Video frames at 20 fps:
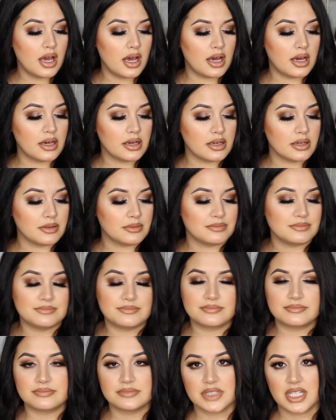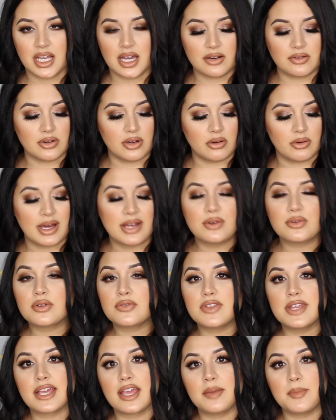Um, I don't know. I don't know
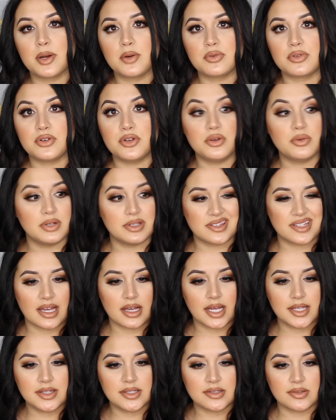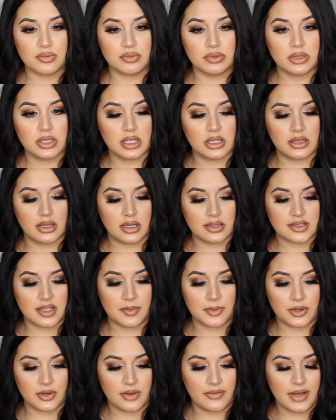if they came out with new ones. I got this a really long
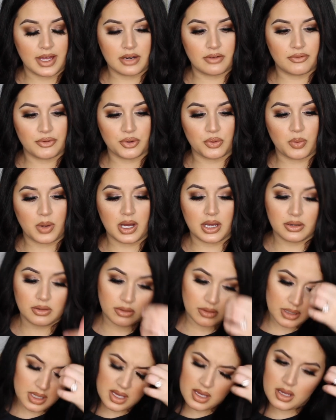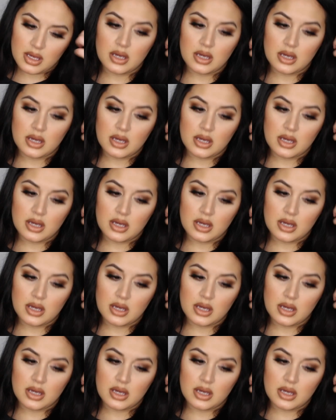time ago. I've had it for a while.